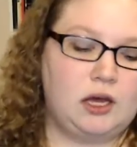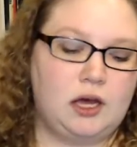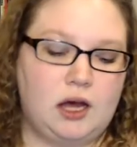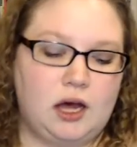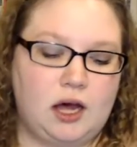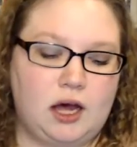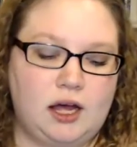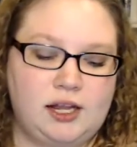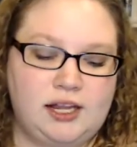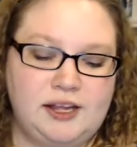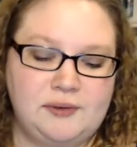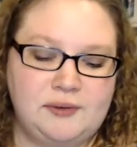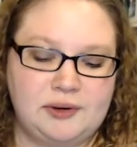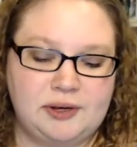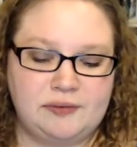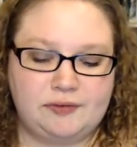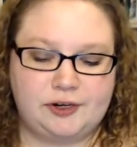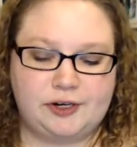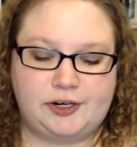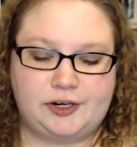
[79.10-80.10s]
All I
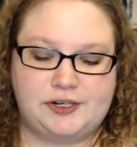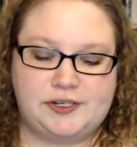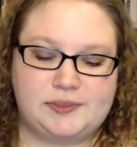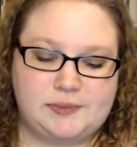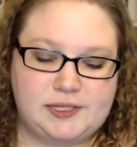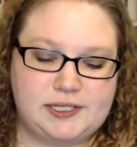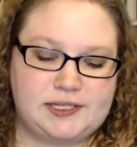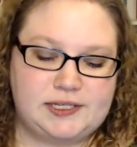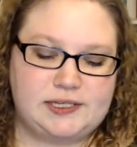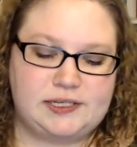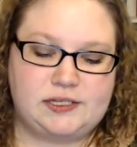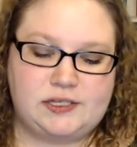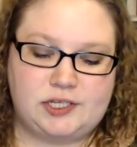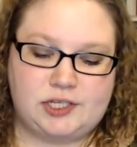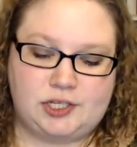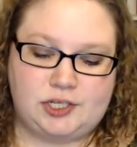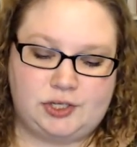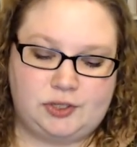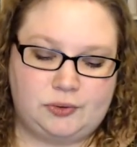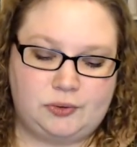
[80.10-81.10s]
Want for Christmas
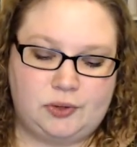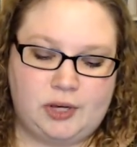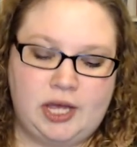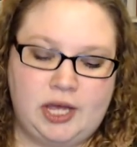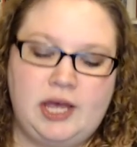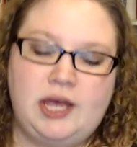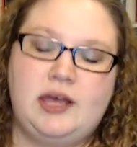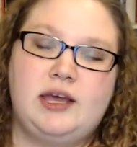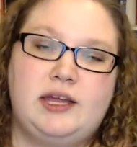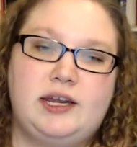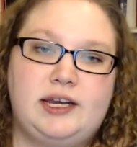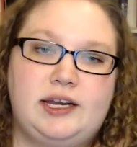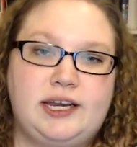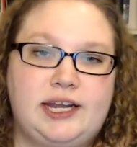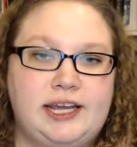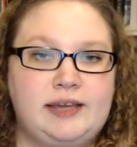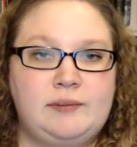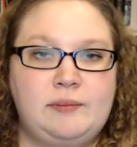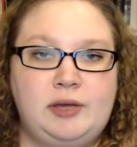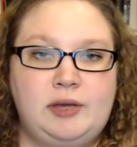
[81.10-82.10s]
is You.
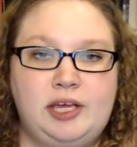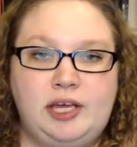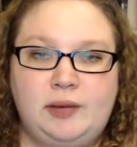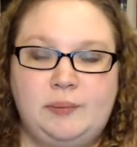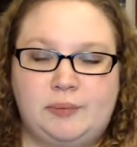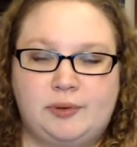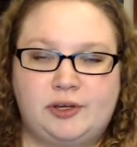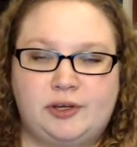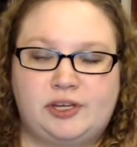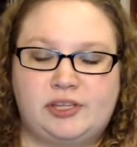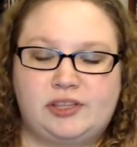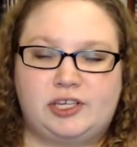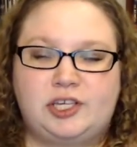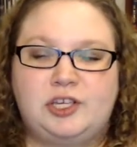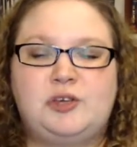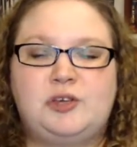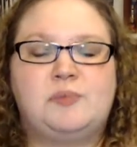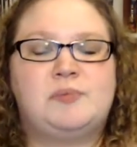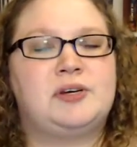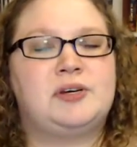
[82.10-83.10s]
Name a book that
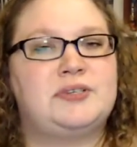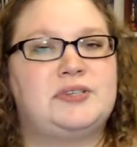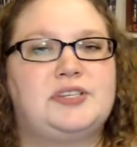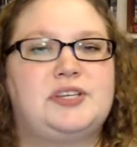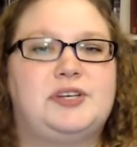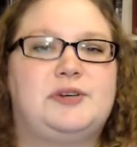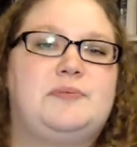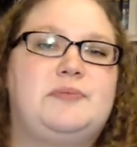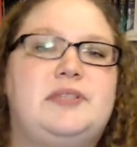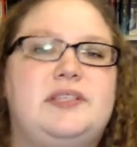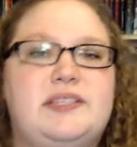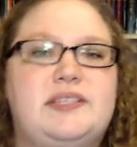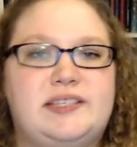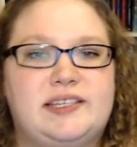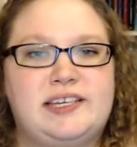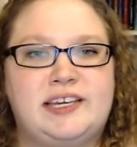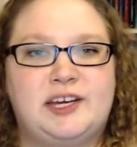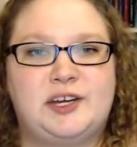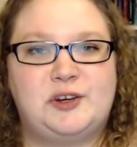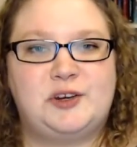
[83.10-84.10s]
you most hope to
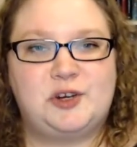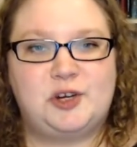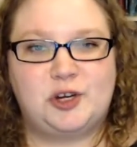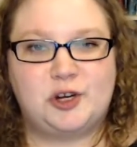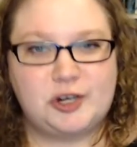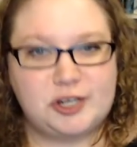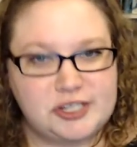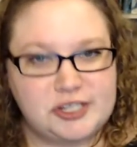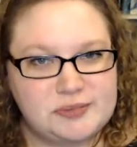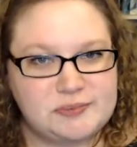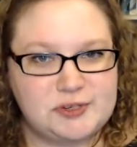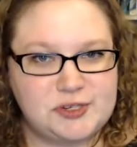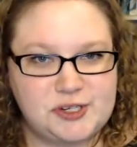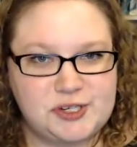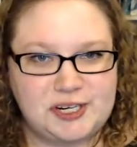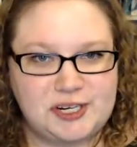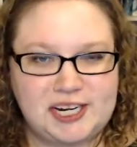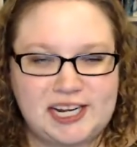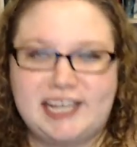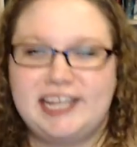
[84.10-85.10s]
see under your Christmas
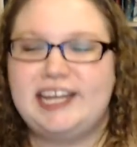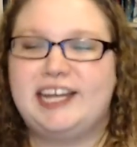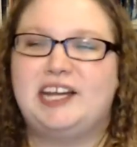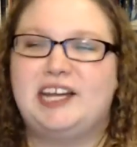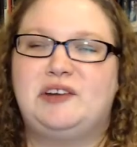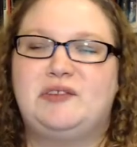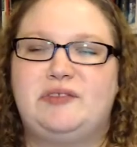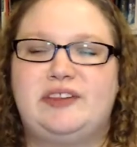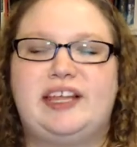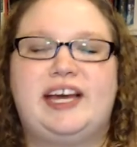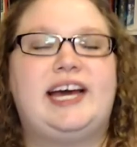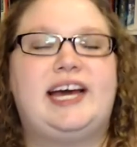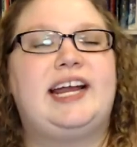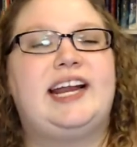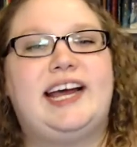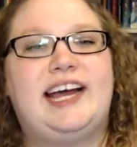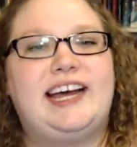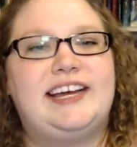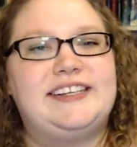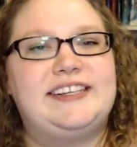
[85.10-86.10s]
tree, and for that I
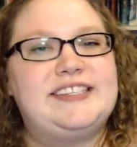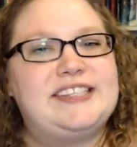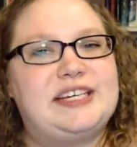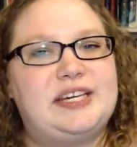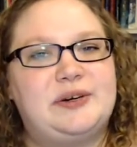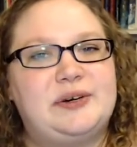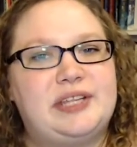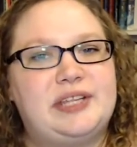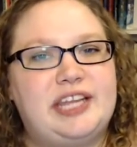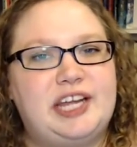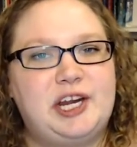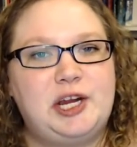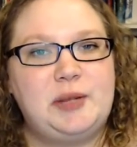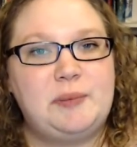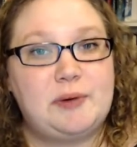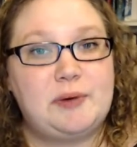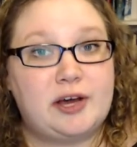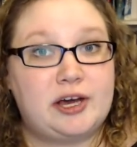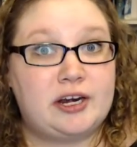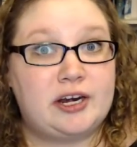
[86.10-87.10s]
had to go with Harry
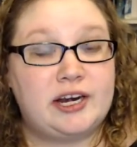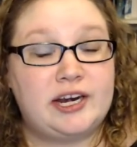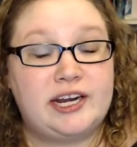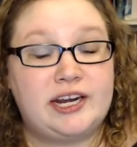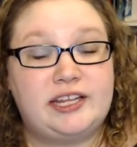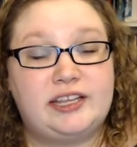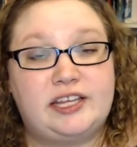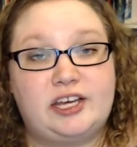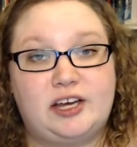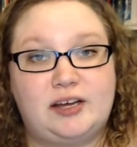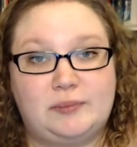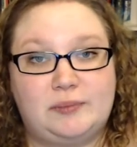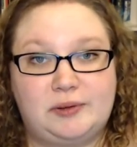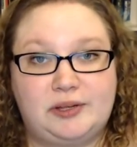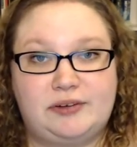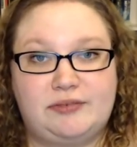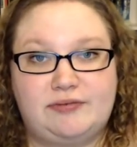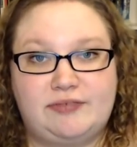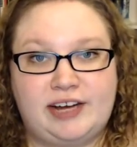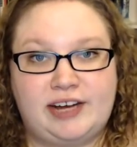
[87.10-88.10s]
Potter and the Goblet
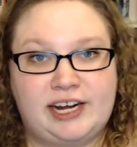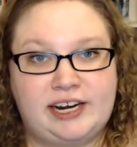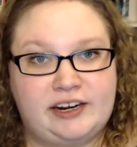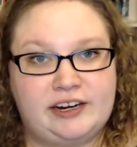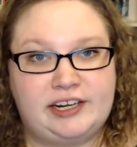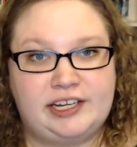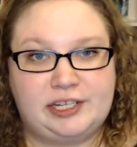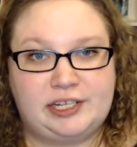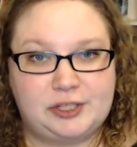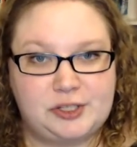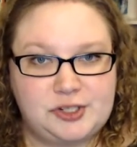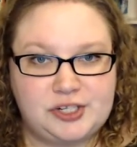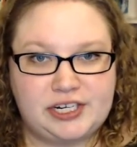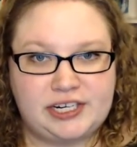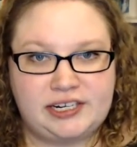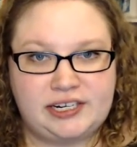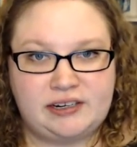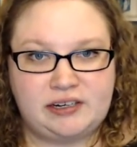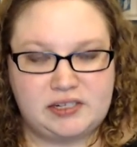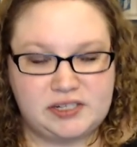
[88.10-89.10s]
of Fire
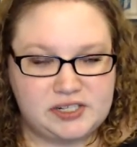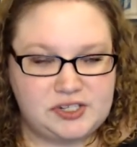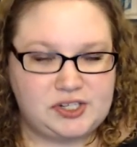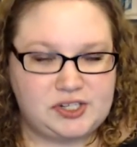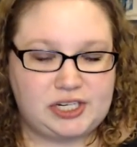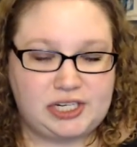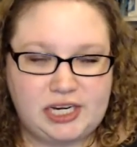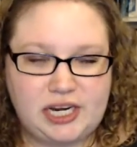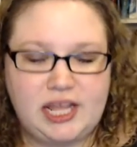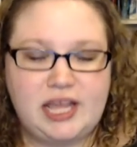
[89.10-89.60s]
Illustrated Edition.